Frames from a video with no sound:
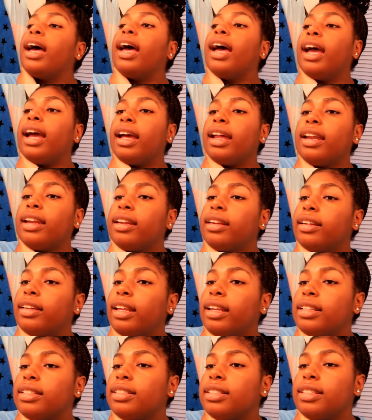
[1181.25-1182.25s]
And
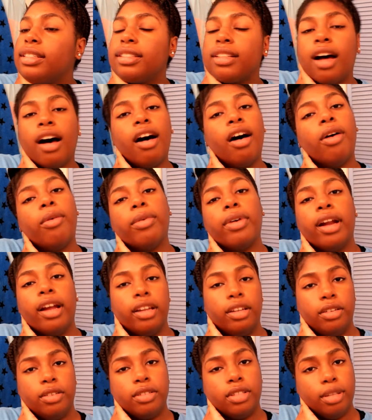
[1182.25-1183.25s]
this is all what I
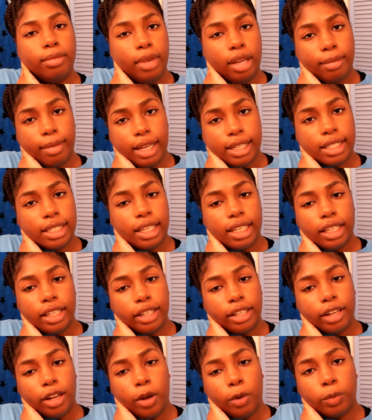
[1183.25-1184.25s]
use to make my
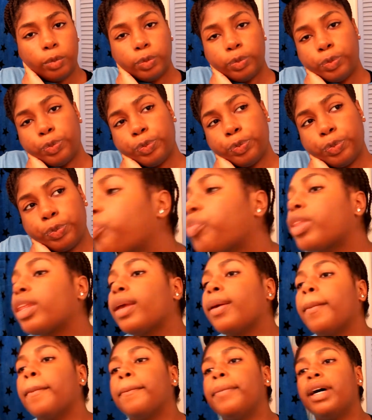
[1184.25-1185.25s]
skin glow.
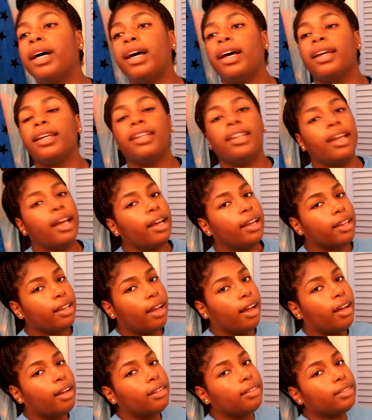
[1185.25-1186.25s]
But yeah,
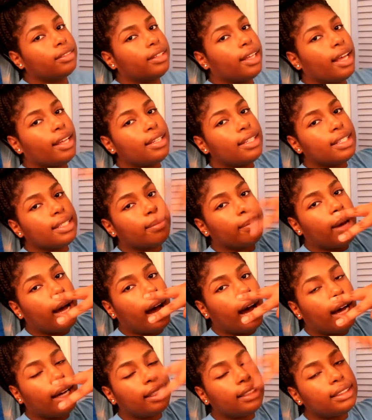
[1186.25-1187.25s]
y'all, that's
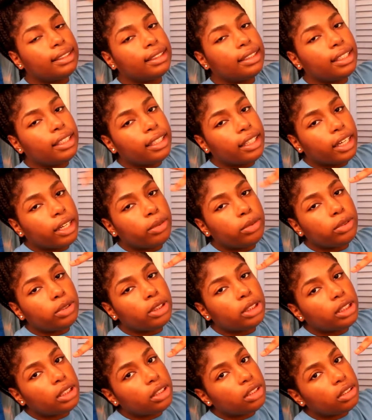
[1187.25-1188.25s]
my skincare
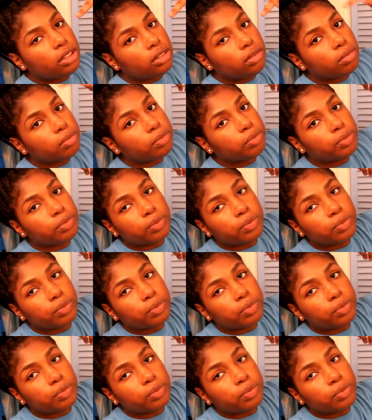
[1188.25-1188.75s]
routine.